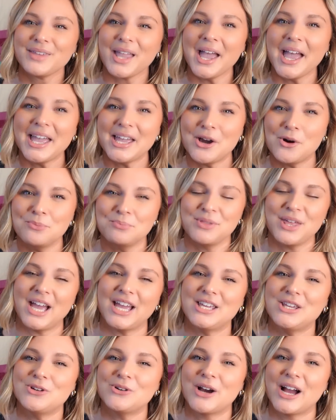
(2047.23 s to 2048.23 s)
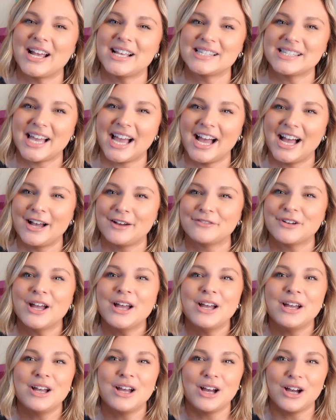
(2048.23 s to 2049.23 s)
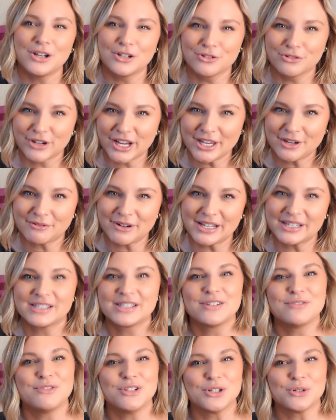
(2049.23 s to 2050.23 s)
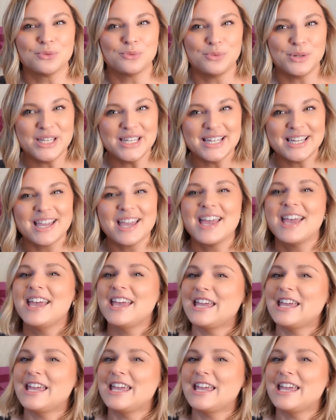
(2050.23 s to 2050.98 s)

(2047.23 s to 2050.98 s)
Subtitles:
I hope that you guys have a great rest of your week.